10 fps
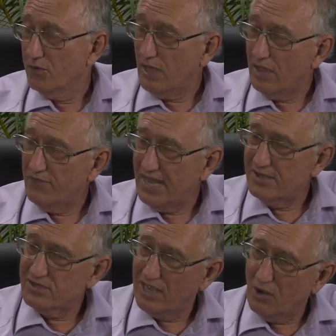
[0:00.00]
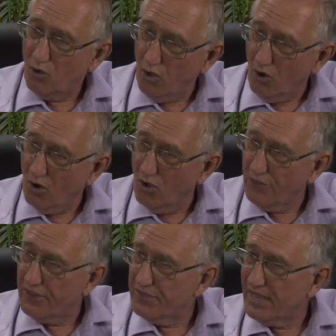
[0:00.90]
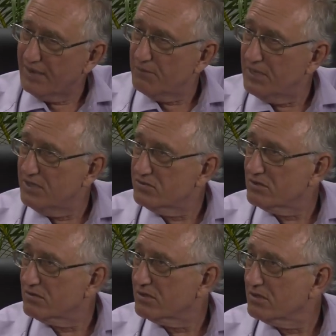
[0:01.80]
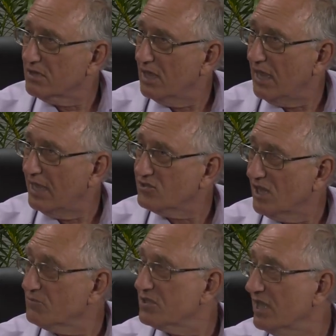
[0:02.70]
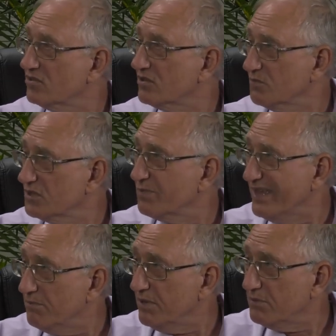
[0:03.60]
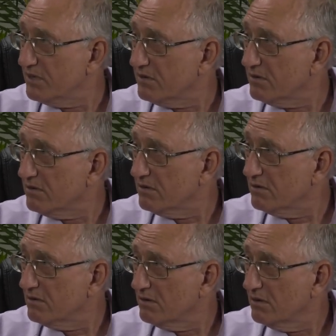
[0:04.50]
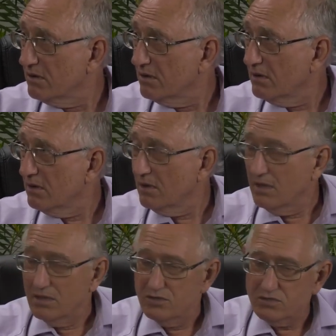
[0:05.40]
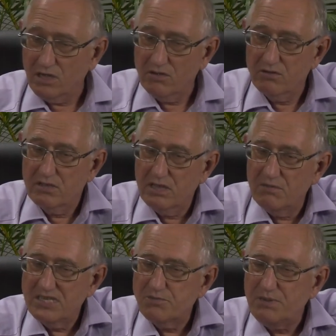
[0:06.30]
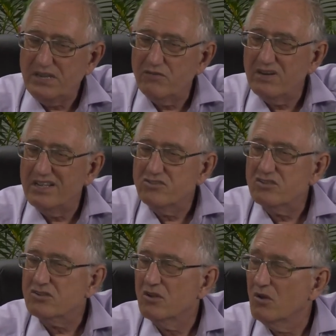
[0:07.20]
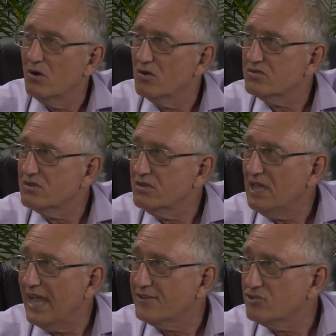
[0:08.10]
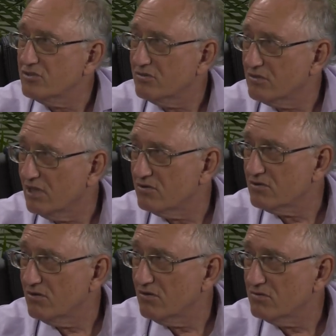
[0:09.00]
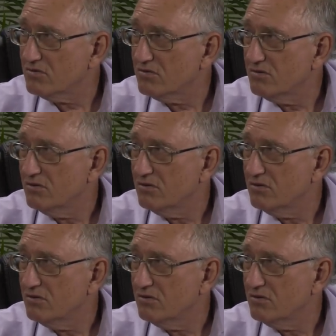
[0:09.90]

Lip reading: Now, if that is a law, then that means that at some stage it must be implemented. So there must be religious laws attached to those laws.